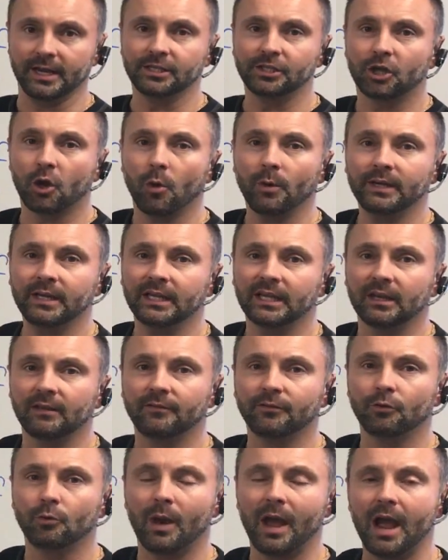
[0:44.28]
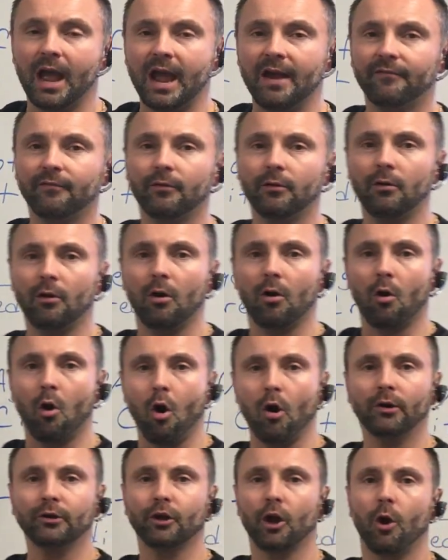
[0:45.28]
is going to give you ever
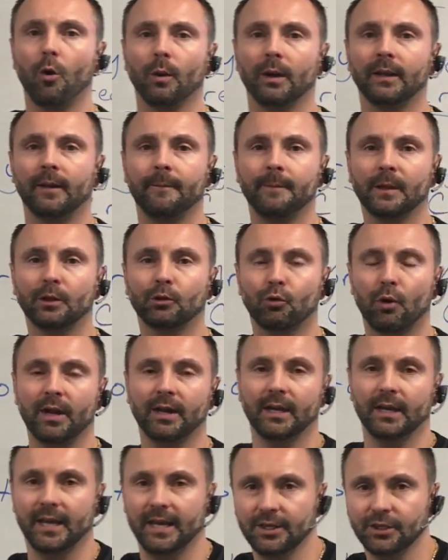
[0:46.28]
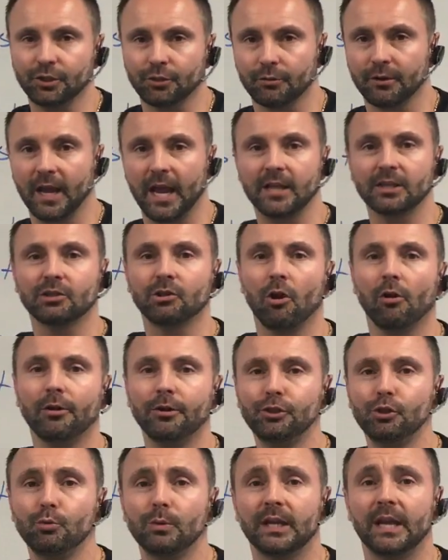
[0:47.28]
ongoing credit history as long
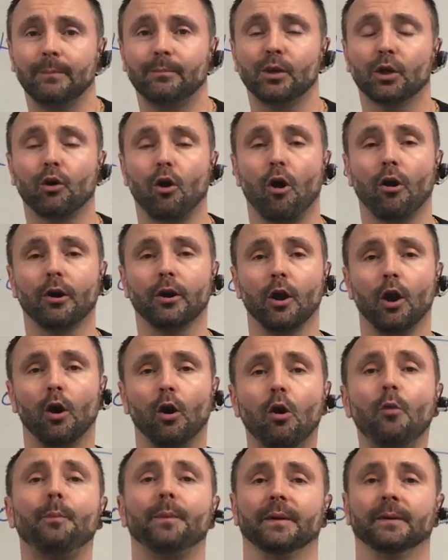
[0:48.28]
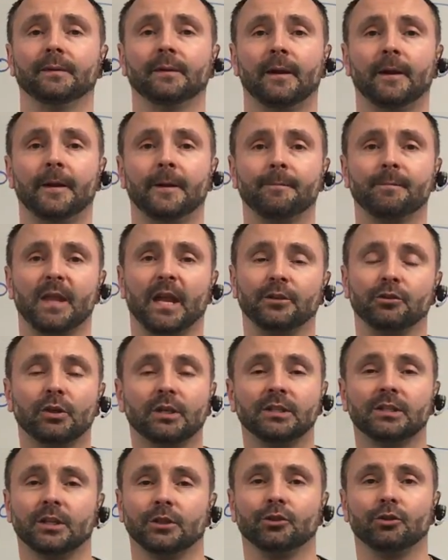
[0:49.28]
as you keep the card open and you
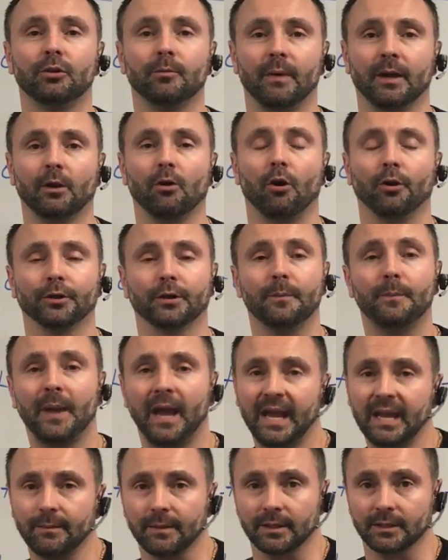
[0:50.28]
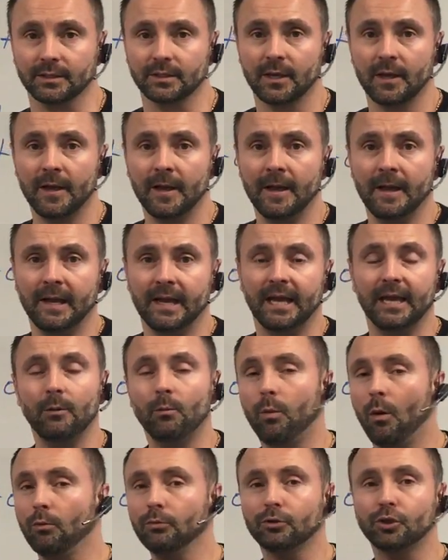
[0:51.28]
continue to make all your payments. It
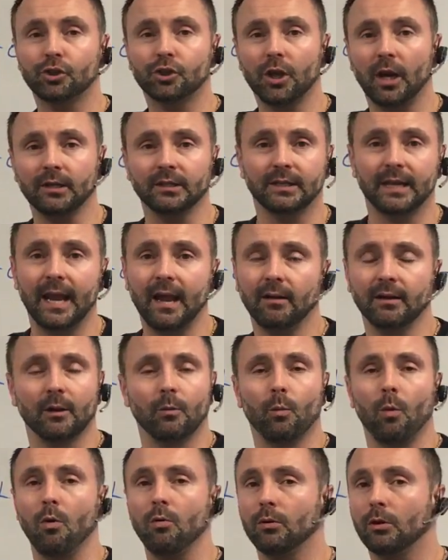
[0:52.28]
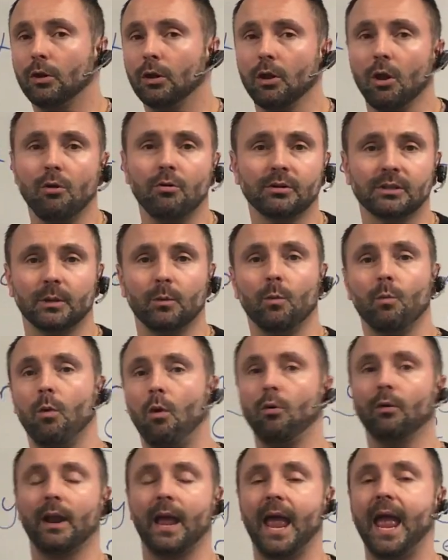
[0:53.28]
won't shut down, it won't close, it
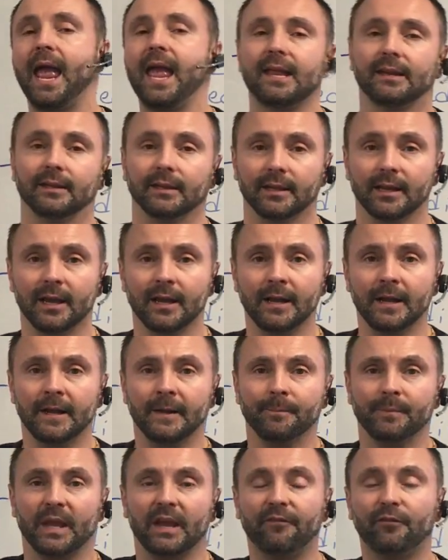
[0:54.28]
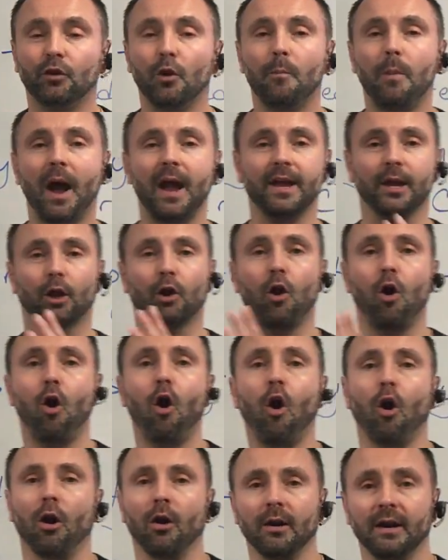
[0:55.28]
won't end. If you buy a
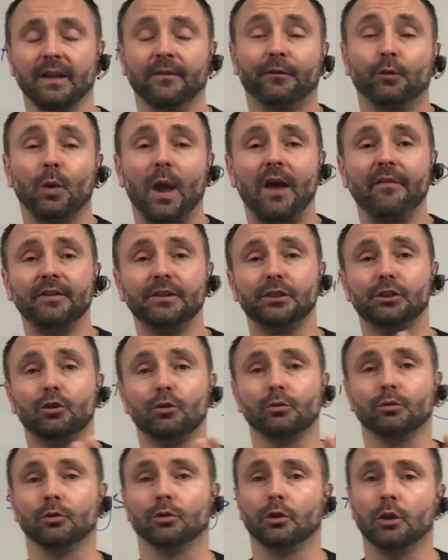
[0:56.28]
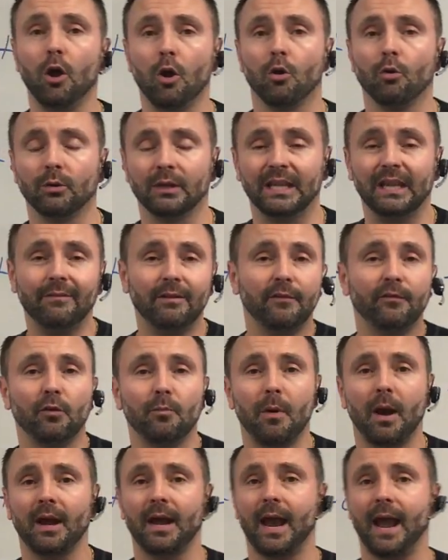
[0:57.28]
car, if you have a student loan, even if you
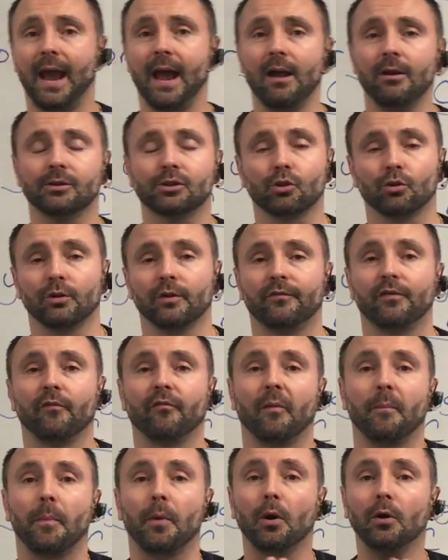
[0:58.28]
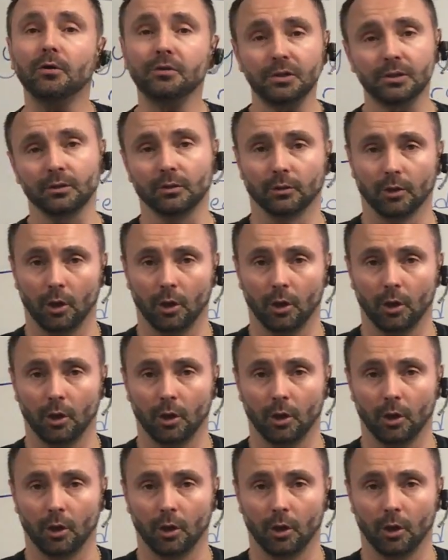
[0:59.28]
buy a house or if you have a personal